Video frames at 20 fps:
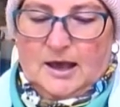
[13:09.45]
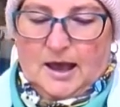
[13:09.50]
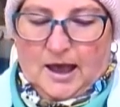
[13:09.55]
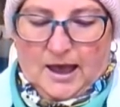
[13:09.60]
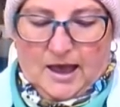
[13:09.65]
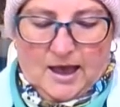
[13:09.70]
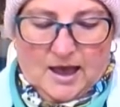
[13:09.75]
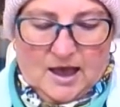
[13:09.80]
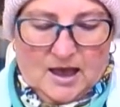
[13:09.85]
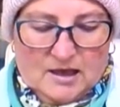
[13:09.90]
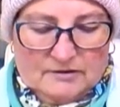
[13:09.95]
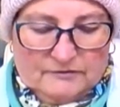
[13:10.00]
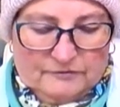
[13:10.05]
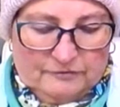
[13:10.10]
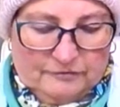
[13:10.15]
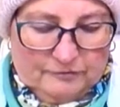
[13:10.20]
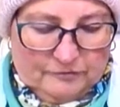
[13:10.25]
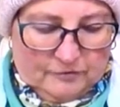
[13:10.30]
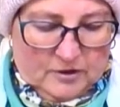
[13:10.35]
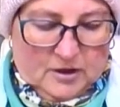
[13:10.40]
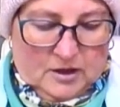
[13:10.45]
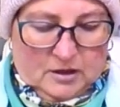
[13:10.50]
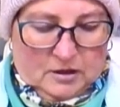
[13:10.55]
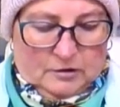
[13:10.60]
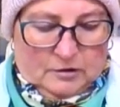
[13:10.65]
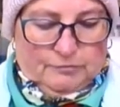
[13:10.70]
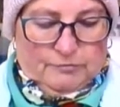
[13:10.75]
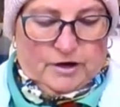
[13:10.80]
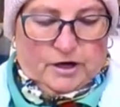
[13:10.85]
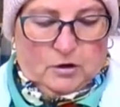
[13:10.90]
I have
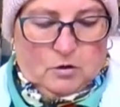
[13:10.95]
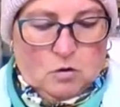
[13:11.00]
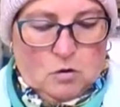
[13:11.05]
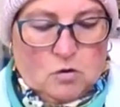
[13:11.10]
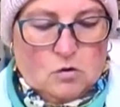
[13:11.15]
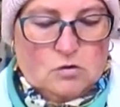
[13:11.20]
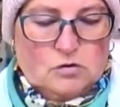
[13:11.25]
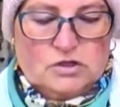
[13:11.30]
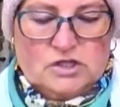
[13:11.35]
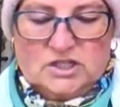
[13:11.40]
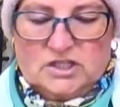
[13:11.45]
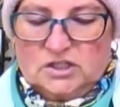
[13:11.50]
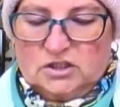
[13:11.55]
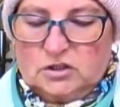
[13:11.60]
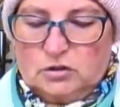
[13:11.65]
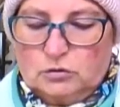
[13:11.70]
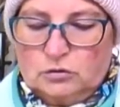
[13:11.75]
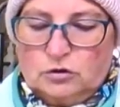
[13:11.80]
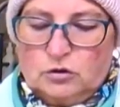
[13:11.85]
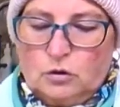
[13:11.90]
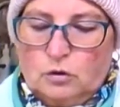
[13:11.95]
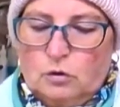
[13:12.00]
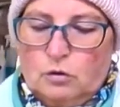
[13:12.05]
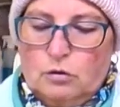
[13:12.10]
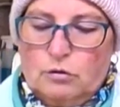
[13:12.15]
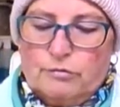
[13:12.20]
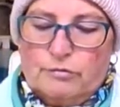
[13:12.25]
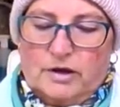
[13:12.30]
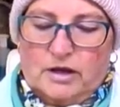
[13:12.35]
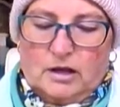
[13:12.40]
recorded a
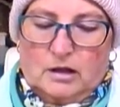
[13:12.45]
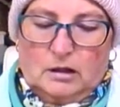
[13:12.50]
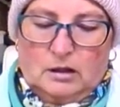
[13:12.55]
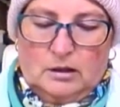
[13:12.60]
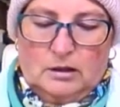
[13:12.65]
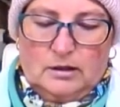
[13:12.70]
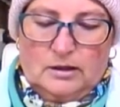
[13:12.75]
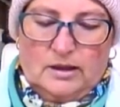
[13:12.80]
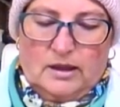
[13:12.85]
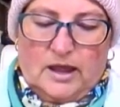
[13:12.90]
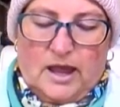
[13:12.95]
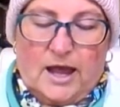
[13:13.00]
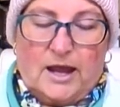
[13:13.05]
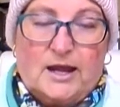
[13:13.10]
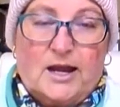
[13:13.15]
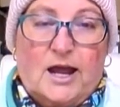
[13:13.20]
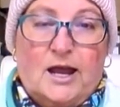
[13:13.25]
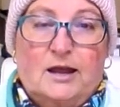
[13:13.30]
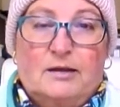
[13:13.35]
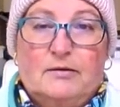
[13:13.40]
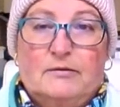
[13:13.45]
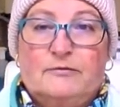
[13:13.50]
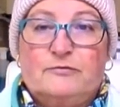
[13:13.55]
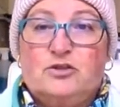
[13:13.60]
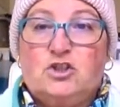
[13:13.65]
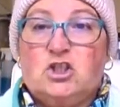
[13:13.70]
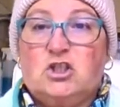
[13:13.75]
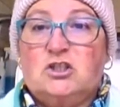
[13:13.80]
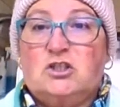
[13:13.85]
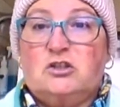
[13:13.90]
tutorial and I've
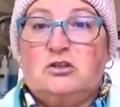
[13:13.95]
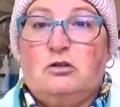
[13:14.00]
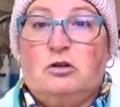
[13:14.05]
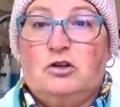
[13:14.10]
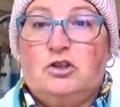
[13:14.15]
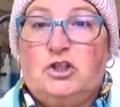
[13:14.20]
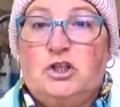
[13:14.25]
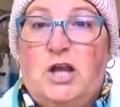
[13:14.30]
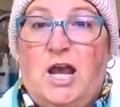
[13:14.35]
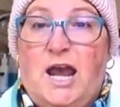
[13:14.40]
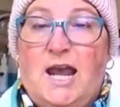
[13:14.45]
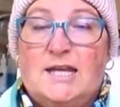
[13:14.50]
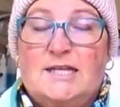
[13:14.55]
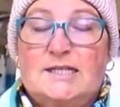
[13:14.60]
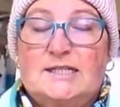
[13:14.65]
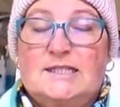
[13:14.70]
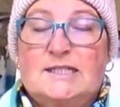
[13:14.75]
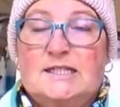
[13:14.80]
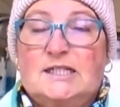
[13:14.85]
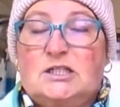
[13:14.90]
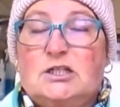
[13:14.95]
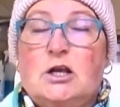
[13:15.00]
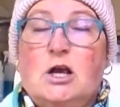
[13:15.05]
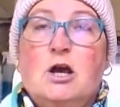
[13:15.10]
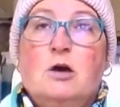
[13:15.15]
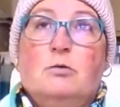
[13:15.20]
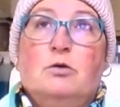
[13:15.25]
just got to edit it,